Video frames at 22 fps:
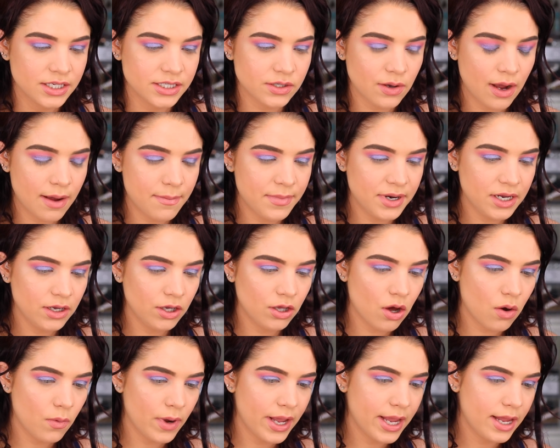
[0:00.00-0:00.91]
So I'm gonna
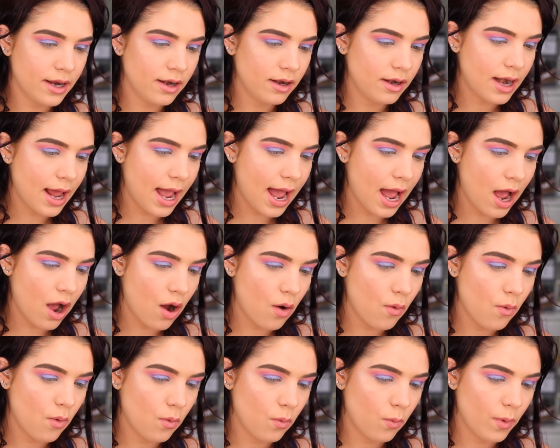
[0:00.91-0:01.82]
go in
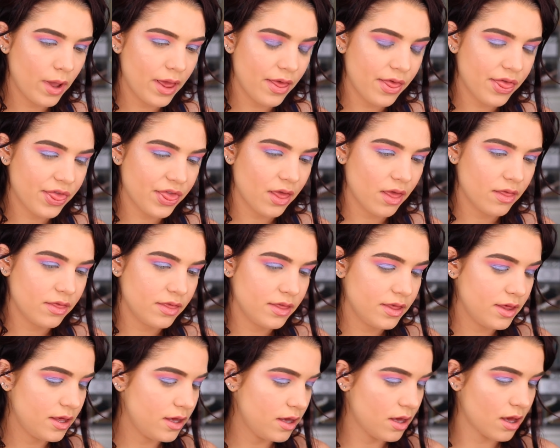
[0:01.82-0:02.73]
now with
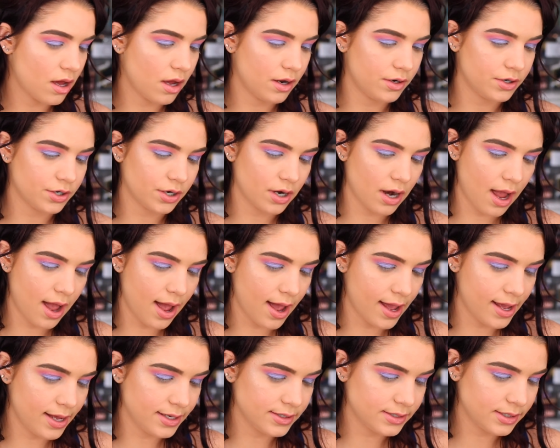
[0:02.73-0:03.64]
the under
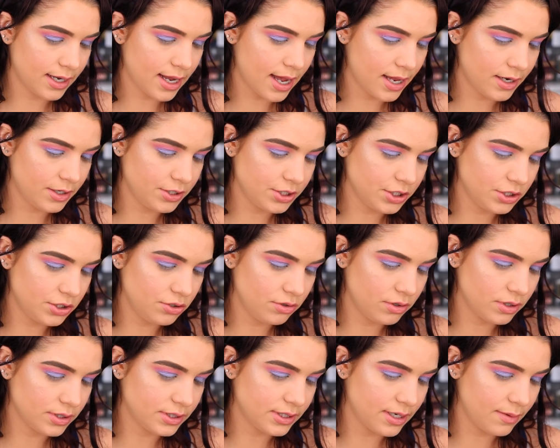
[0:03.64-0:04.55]
eyes and kind of just
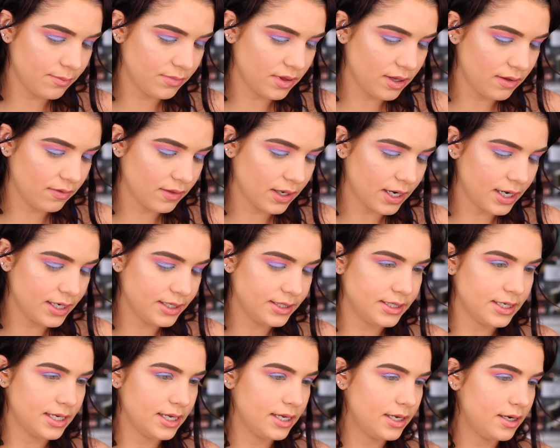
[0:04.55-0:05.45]
do the same thing that I
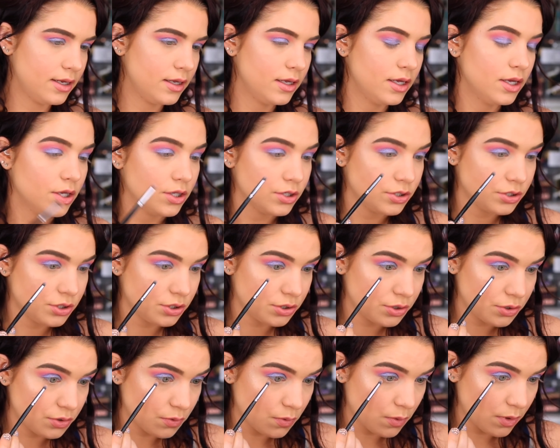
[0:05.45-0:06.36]
did
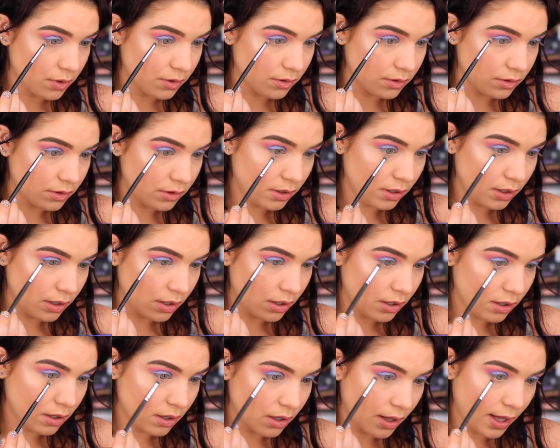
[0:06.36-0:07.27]
to
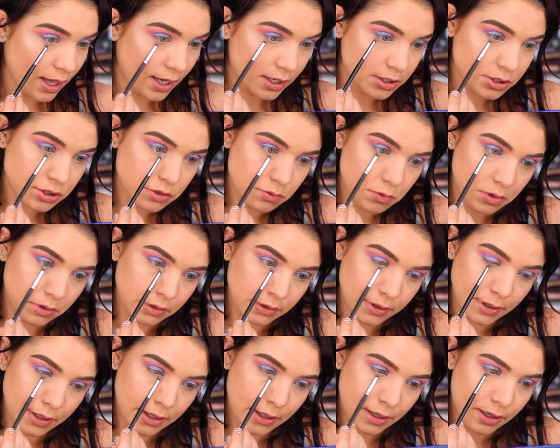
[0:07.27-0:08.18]
the actual
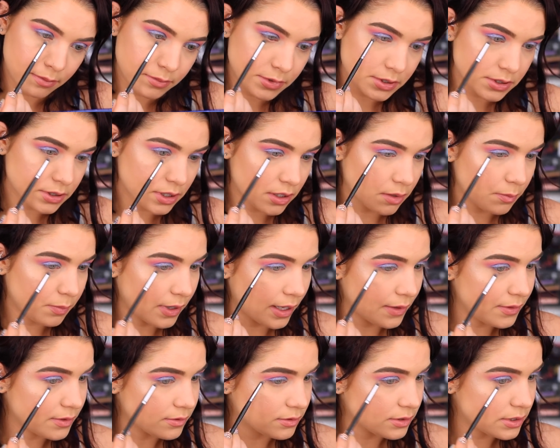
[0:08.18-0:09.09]
lid. I'm just gonna
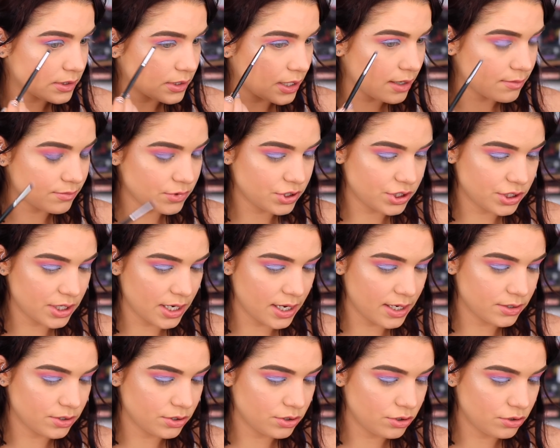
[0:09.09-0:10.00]
apply those same
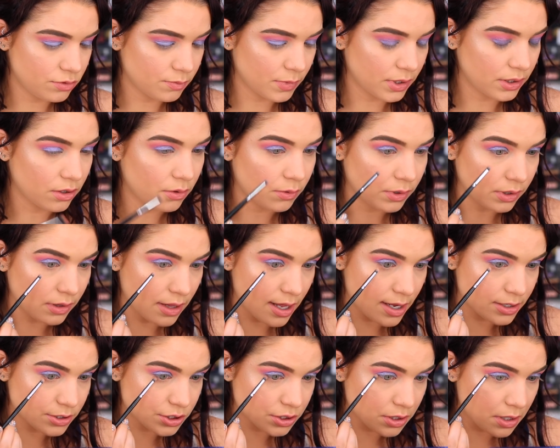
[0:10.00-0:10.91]
shades to my lower
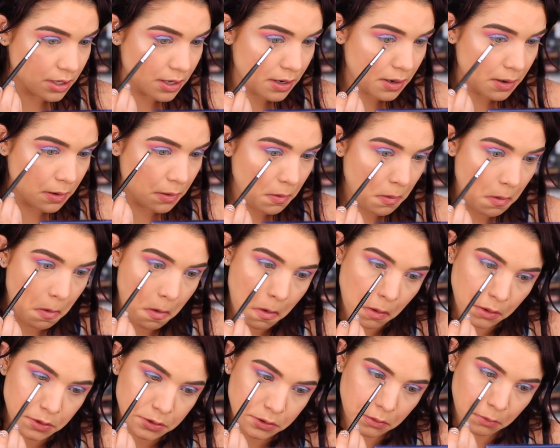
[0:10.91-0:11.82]
lash line.
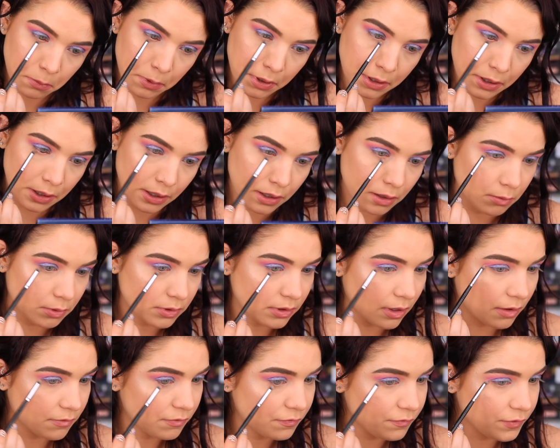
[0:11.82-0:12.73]
So working in with
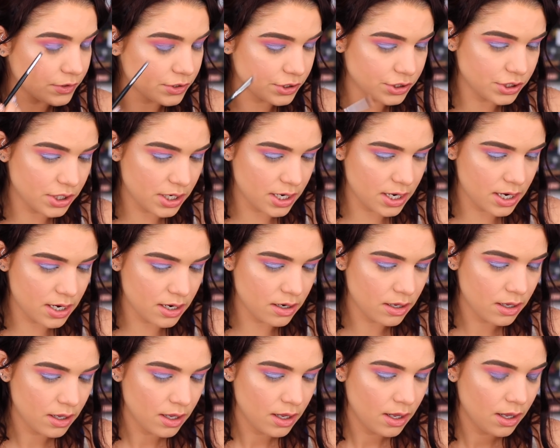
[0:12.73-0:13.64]
that first
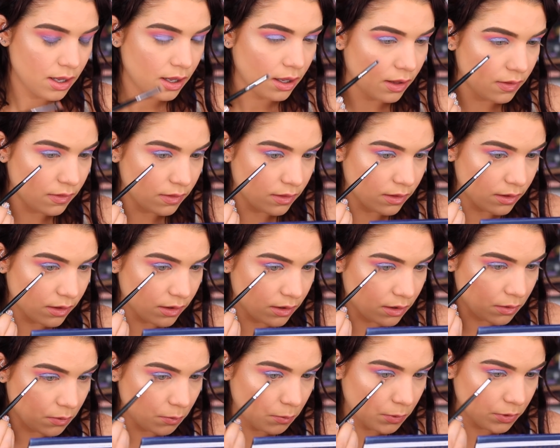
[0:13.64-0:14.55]
shade and
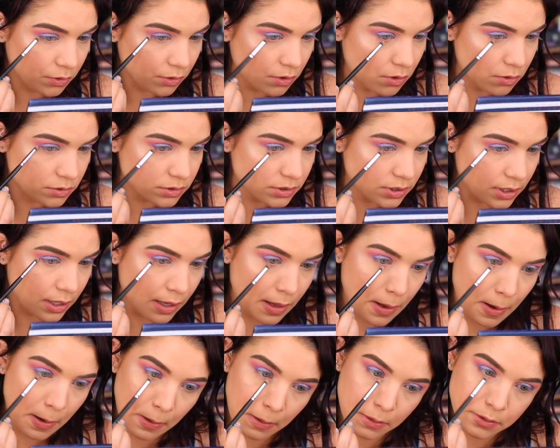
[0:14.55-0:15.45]
then with
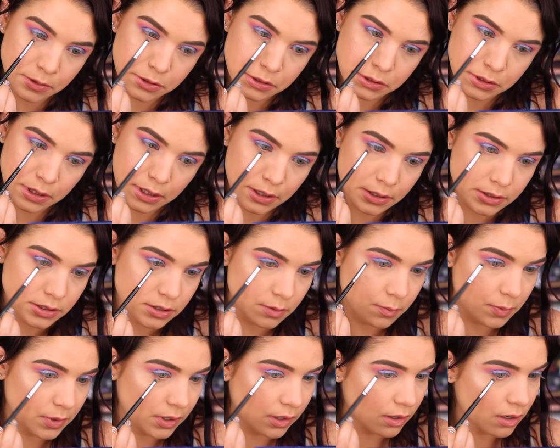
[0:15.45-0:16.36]
Coastline, just kind of
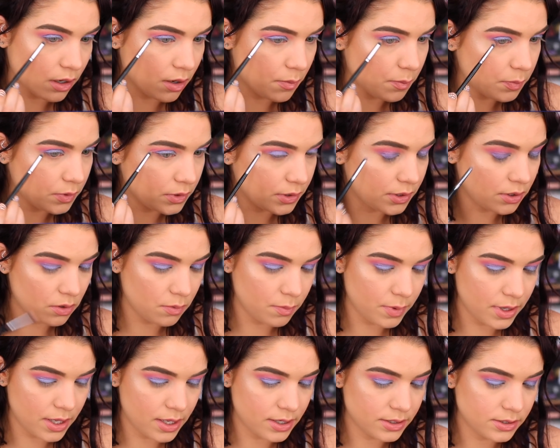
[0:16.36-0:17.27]
deepening it up a little
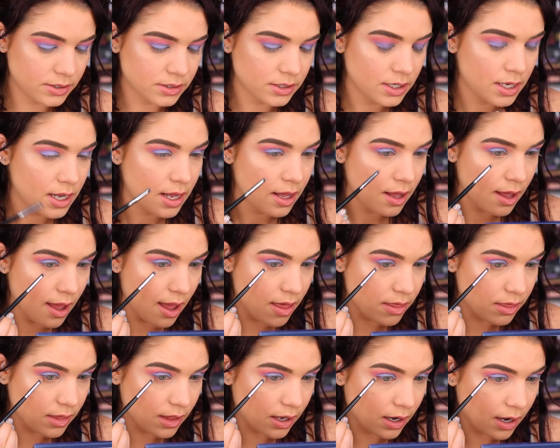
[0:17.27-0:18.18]
bit.
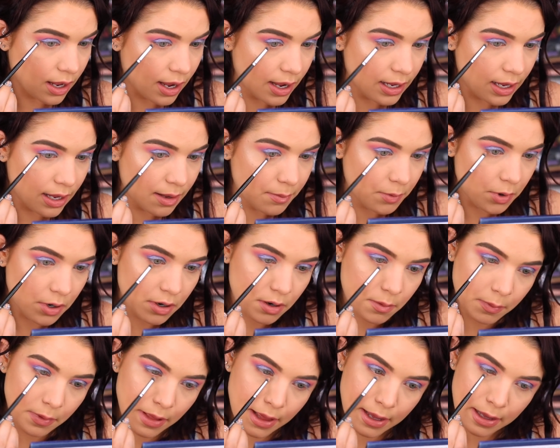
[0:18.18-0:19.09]
And then I am
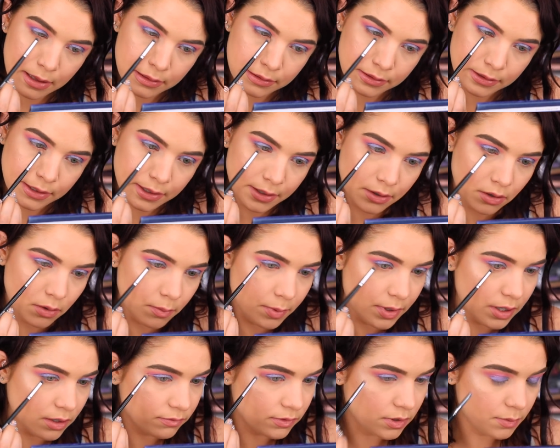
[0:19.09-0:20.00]
gonna apply a little
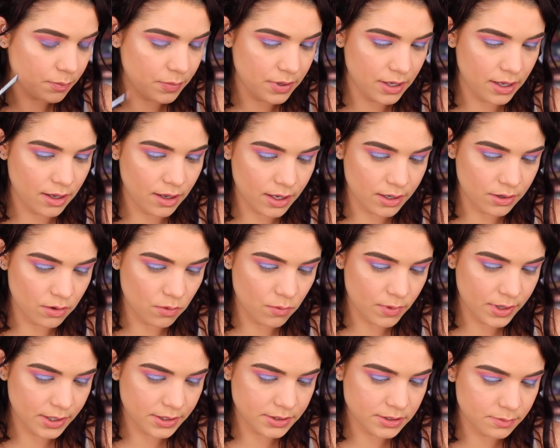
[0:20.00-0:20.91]
bit of the pink. I don't
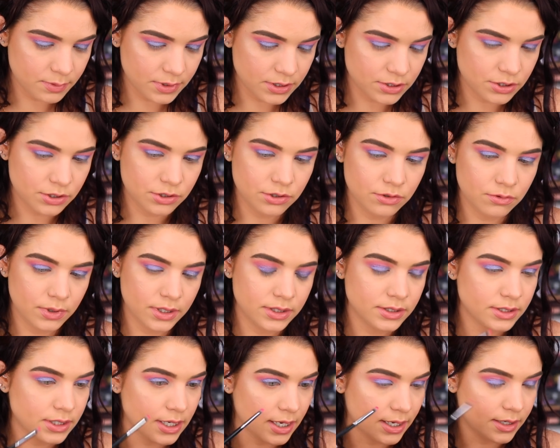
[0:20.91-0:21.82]
want it to be too
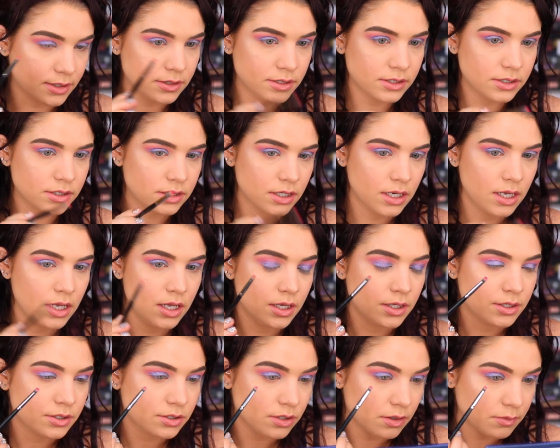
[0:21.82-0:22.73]
intense.
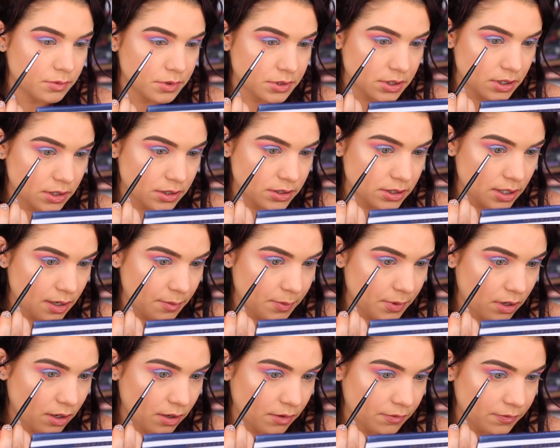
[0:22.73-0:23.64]
So I'm just gonna tap
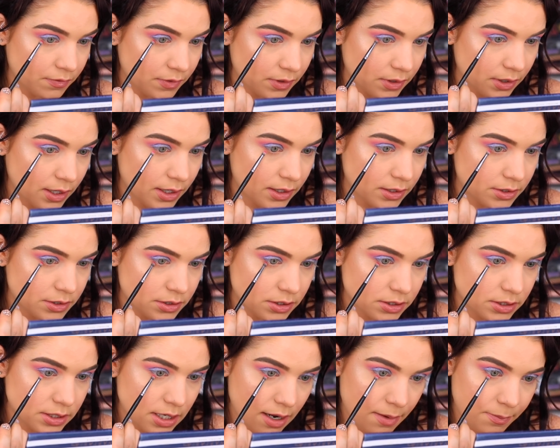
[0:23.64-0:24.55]
it off and kind of
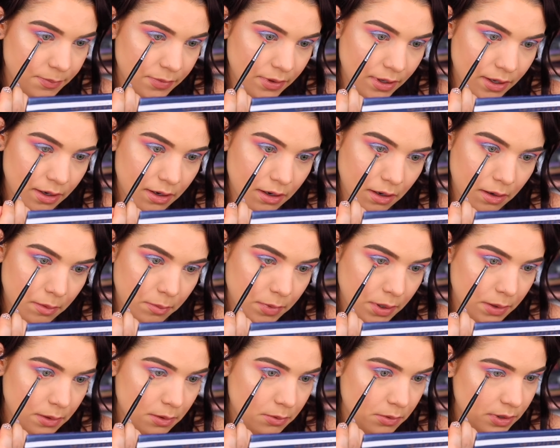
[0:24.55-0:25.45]
just tap that on
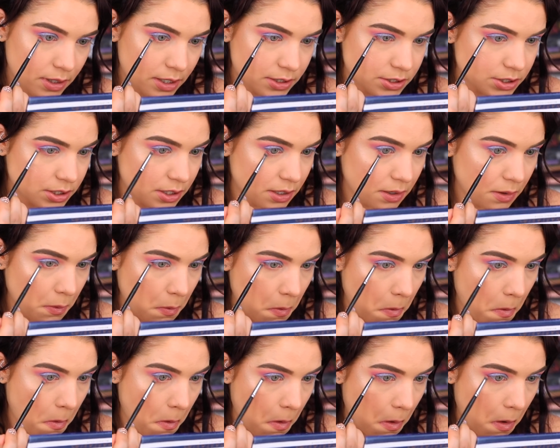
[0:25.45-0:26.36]
my lower lash line
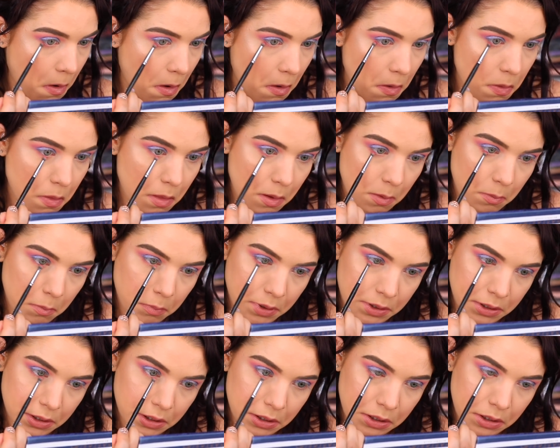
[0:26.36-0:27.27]
and then
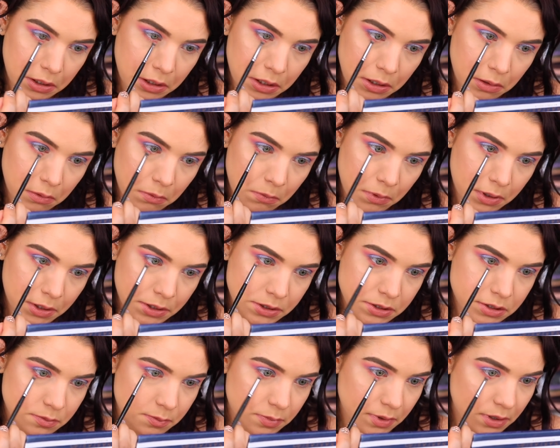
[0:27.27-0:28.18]
blend it in. I don't want
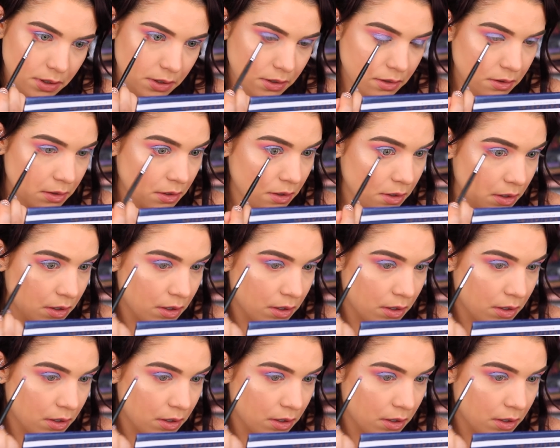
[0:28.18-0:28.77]
it to be